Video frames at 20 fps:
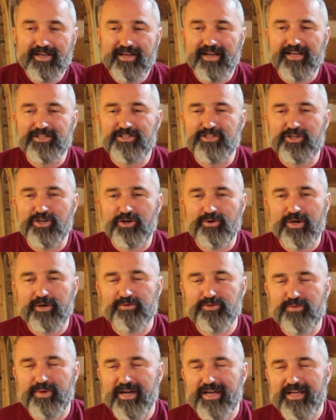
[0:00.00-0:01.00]
And so I
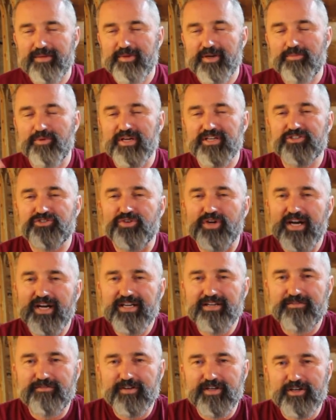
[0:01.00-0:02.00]
was racking my brains
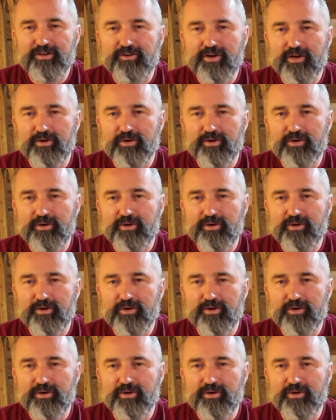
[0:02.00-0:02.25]
trying to figure